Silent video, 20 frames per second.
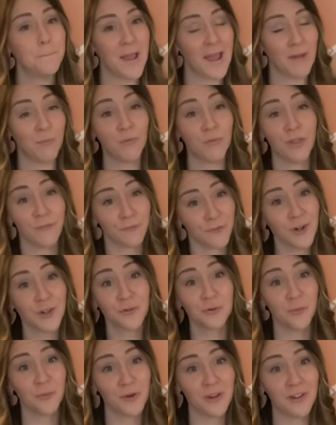And the
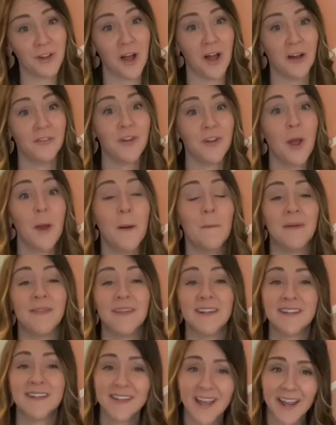first one we loved, but
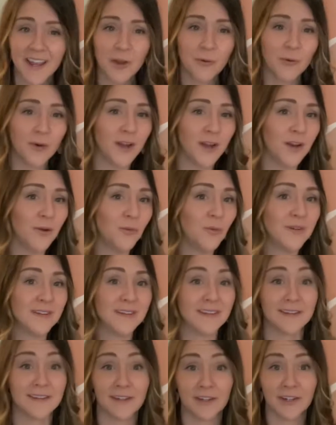the second one was
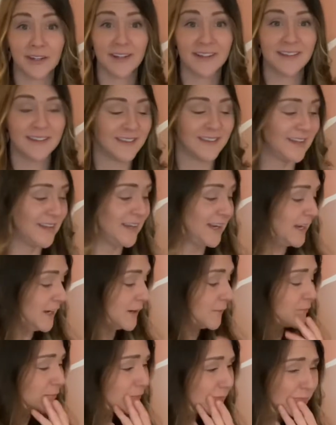the Sarah Steed.